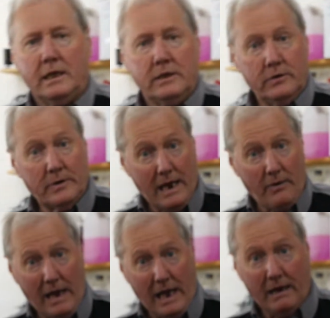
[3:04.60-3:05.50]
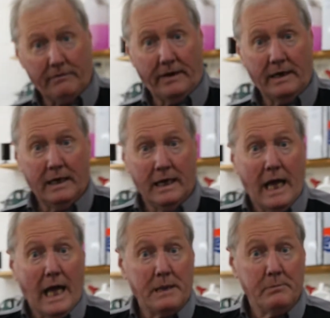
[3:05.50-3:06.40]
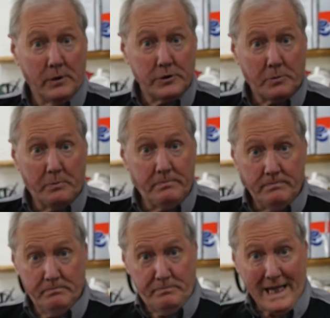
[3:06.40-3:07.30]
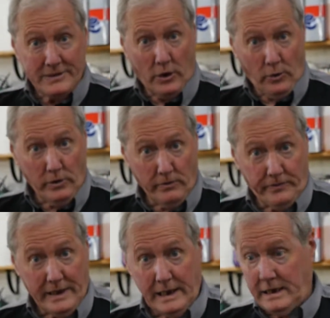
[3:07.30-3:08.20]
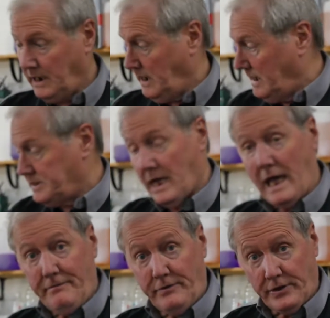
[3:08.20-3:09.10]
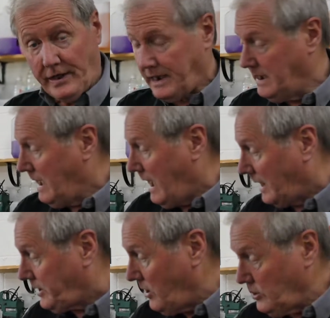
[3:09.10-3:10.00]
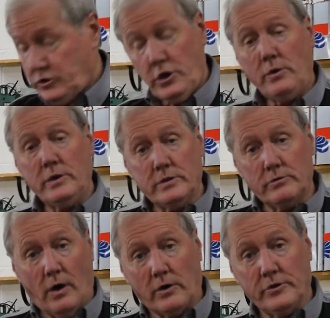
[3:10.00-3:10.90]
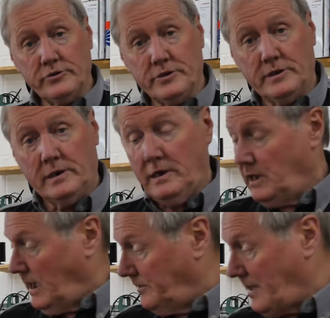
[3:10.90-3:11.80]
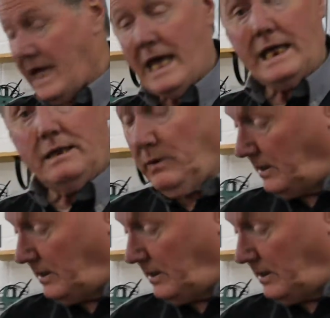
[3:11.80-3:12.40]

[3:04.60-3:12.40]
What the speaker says: you now have a much better oil feed to everything. I can't show you the rockers and the head, well